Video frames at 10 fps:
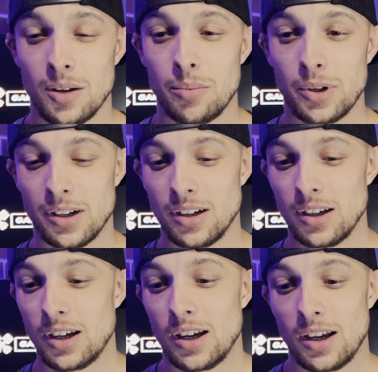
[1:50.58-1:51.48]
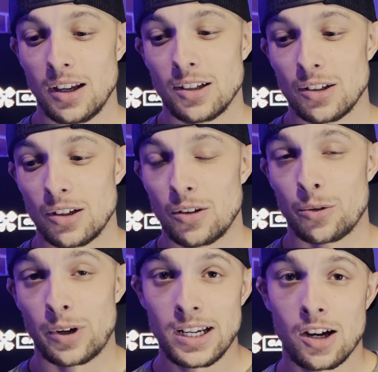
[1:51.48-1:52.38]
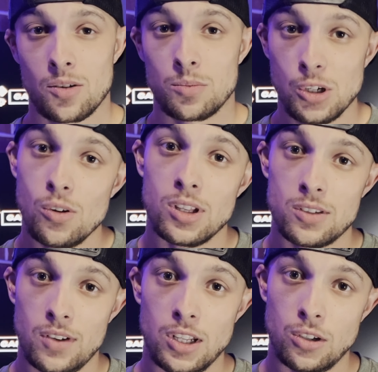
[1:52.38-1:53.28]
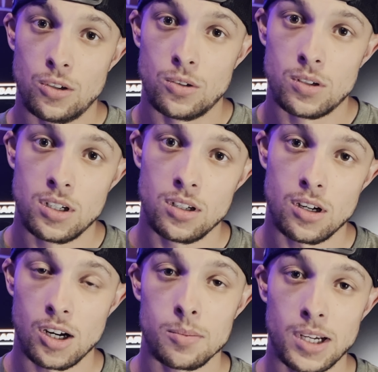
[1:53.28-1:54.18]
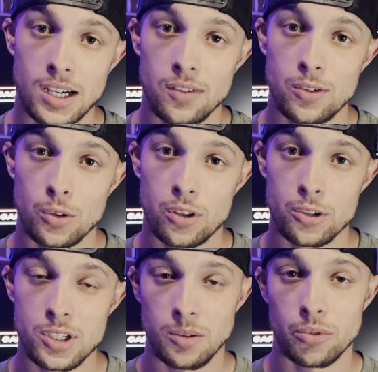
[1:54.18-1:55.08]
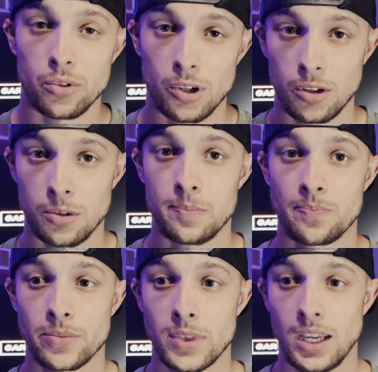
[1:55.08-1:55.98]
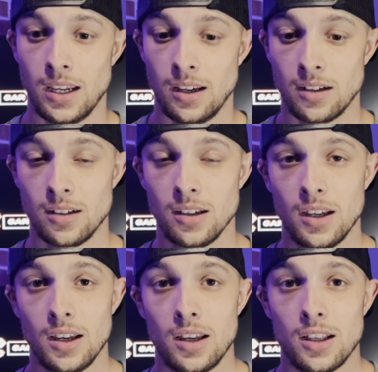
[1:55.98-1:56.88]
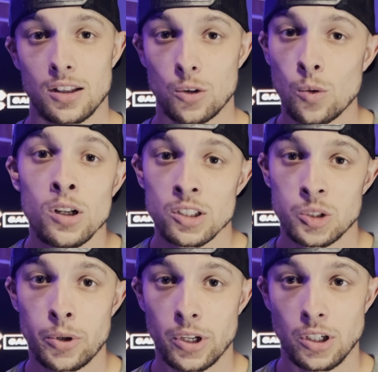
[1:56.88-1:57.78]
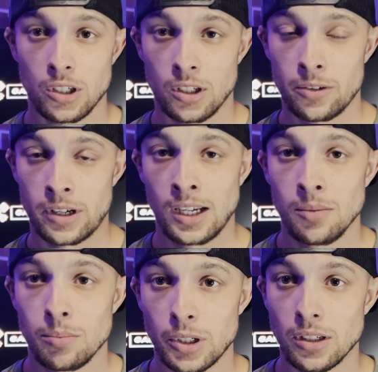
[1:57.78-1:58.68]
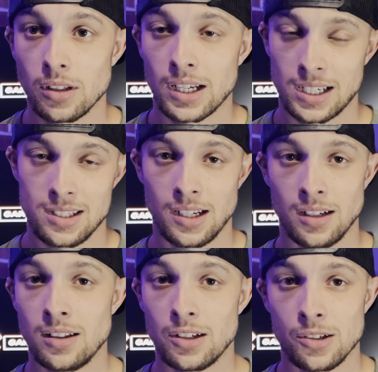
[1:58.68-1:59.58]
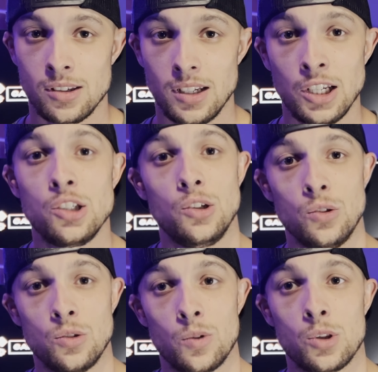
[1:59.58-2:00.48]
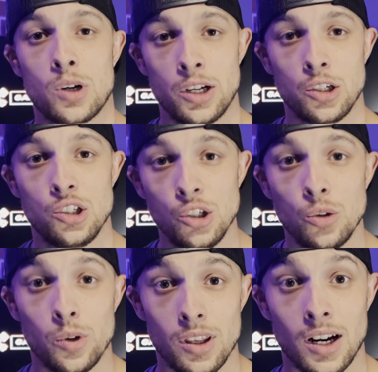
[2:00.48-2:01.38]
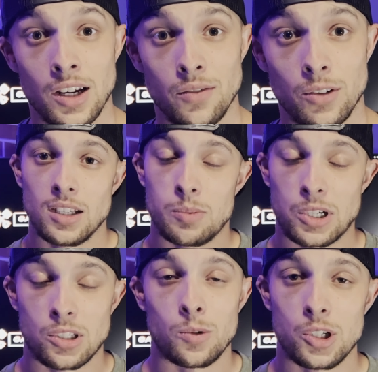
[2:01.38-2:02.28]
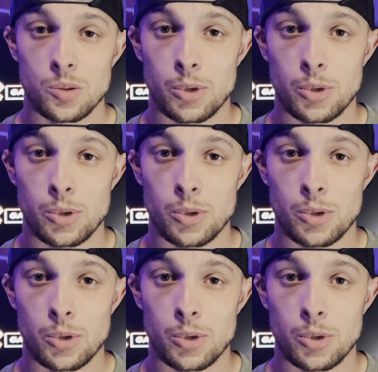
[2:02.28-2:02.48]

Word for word: But right now I'm shooting this video on my iPhone 13 Pro and the quality's pretty good, right? But like I said, there's issues with trying to shoot with an iPhone, especially when it's your